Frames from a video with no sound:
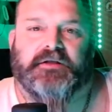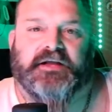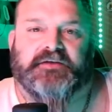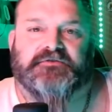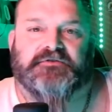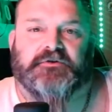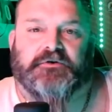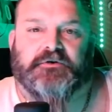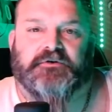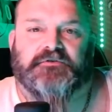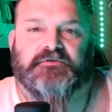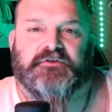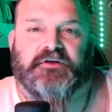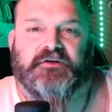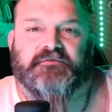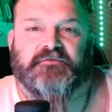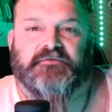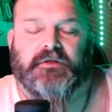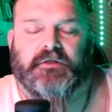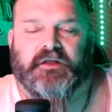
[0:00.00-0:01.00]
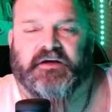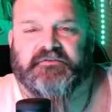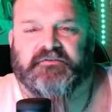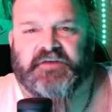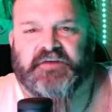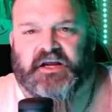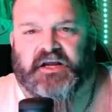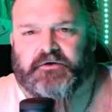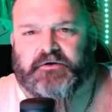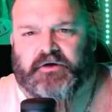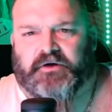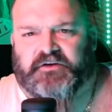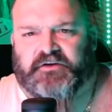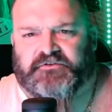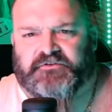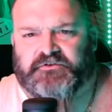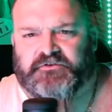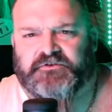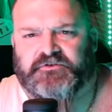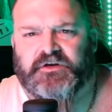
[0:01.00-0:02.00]
That's courtesy of Left Hand
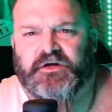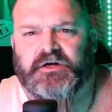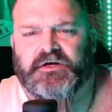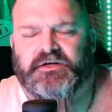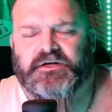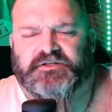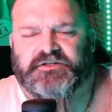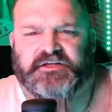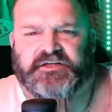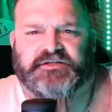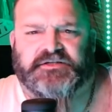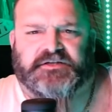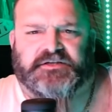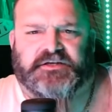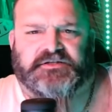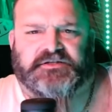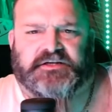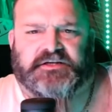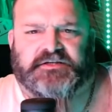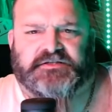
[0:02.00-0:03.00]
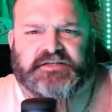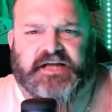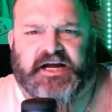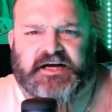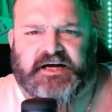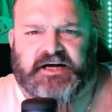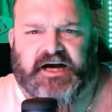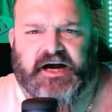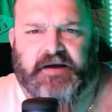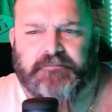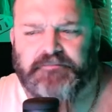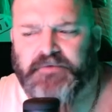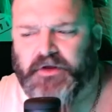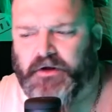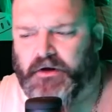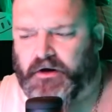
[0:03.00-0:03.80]
Creations 666.com.